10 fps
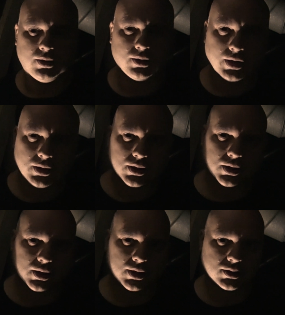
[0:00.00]

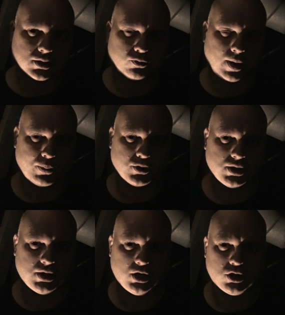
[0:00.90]
Linda is a
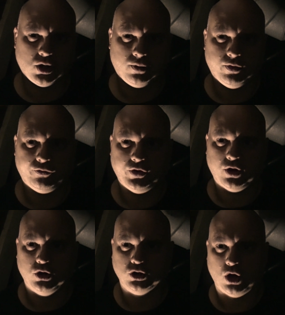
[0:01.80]
representation of the
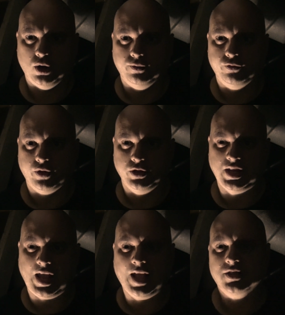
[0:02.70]
fears of
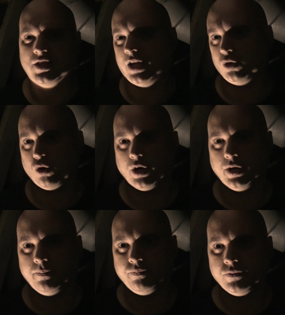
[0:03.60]
the
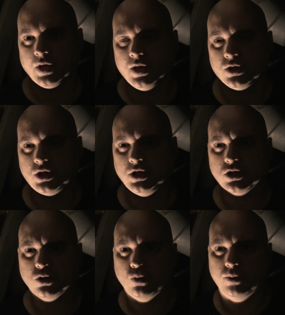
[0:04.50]
anti-Laurie.
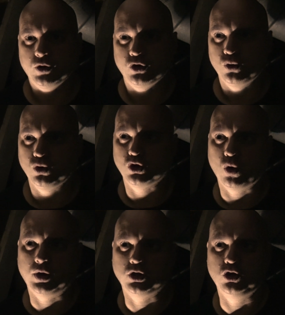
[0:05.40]
She's the woman who's
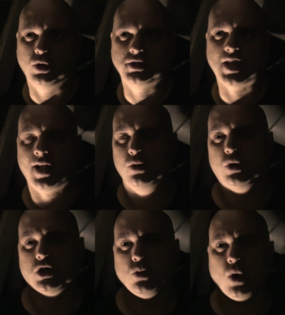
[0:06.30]
going to do exactly
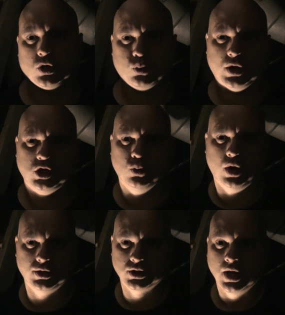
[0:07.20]
what she wants when she
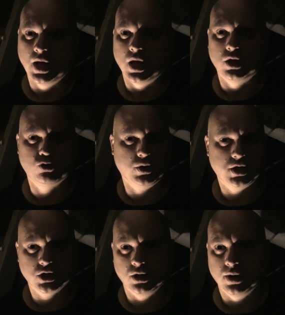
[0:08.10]
wants.
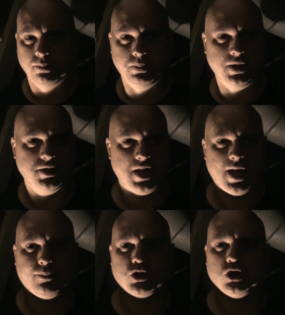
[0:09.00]
Tradition be
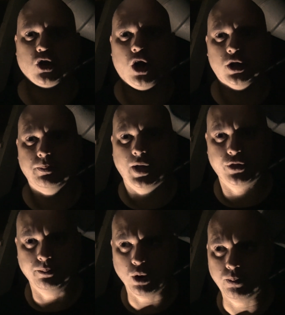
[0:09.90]
damned. She's all
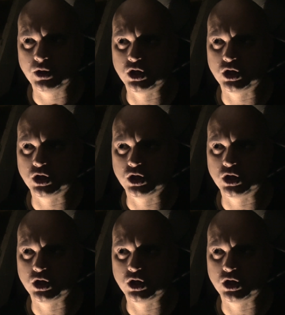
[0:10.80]
about the moment.